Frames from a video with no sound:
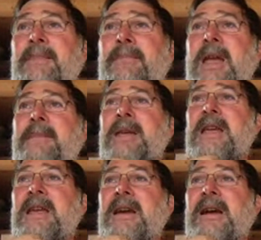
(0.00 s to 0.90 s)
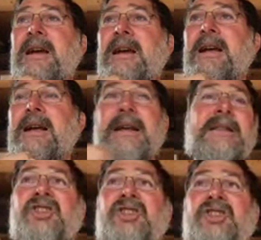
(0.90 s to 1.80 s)
Maybe
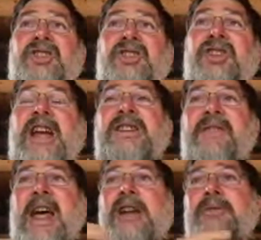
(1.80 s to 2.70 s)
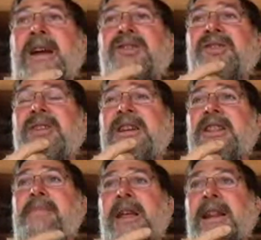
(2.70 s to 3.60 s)
it's a change of address in the
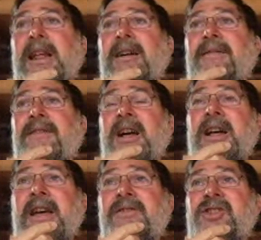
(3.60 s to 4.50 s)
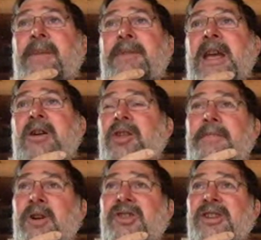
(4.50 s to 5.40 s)
middle of shipping, or the
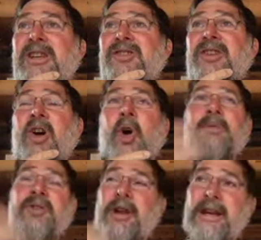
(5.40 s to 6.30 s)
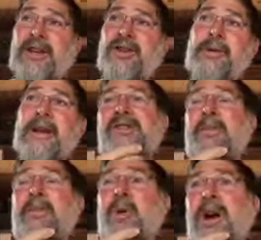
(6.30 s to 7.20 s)
person isn't home, so I need to read
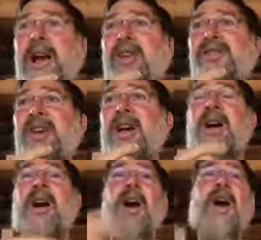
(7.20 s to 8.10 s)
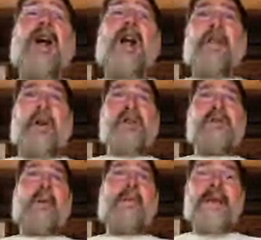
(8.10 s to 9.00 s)
somewhere else. All those
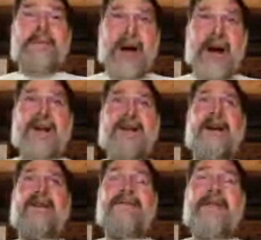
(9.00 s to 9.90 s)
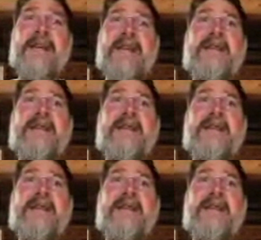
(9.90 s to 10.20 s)
will be part of the